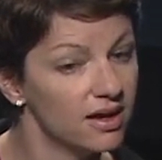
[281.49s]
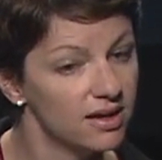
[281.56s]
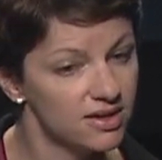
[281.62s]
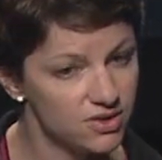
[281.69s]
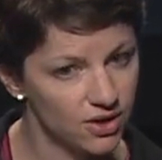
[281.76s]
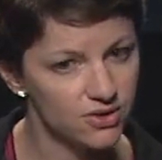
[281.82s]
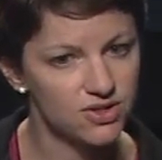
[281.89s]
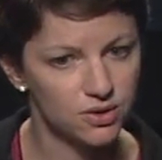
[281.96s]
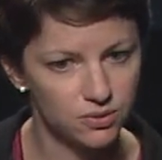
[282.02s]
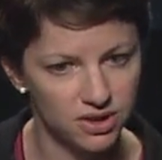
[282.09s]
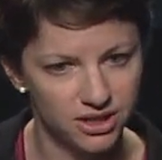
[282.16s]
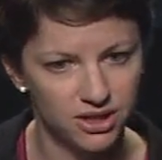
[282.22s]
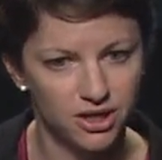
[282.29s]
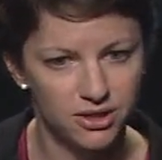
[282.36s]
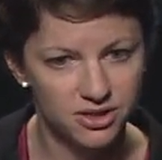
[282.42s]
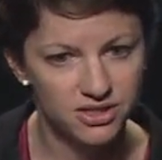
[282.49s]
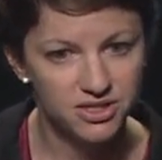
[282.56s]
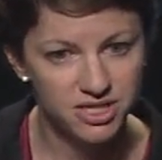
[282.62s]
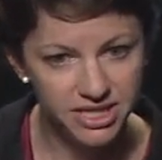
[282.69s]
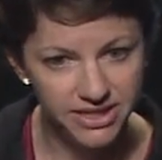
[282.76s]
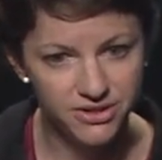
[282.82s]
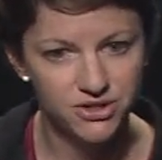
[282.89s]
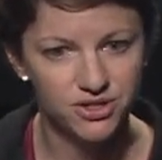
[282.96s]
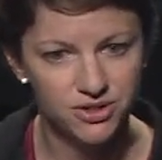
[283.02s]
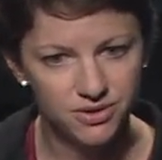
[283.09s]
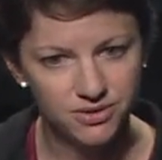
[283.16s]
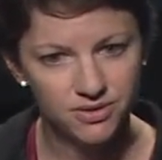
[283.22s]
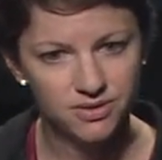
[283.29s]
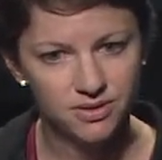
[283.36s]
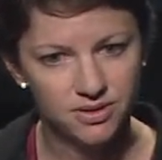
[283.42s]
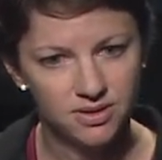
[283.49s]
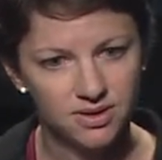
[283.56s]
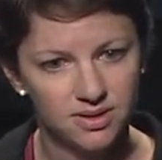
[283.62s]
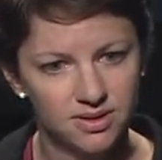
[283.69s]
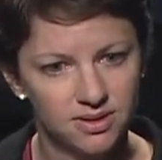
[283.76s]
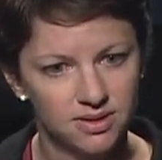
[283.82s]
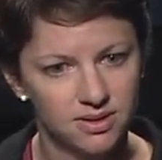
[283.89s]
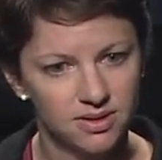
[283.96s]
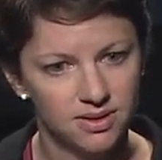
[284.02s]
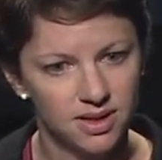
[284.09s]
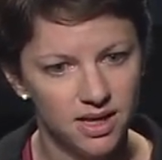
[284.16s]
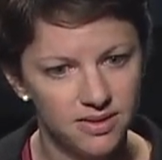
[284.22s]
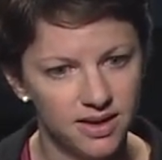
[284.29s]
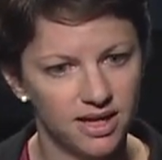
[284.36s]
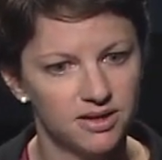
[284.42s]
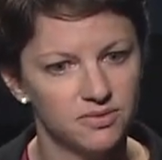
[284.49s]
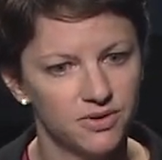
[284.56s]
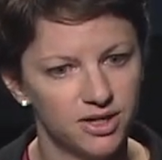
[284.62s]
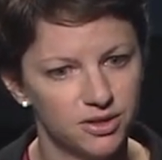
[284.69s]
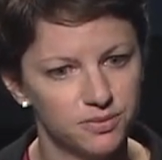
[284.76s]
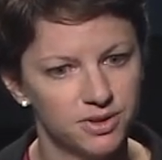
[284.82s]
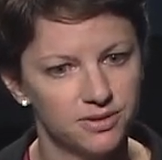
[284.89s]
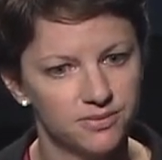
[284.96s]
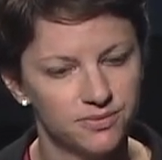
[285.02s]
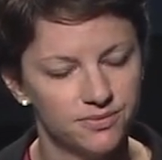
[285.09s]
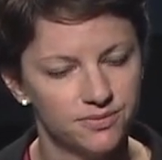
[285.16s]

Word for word: It's also really hard to teach in that environment.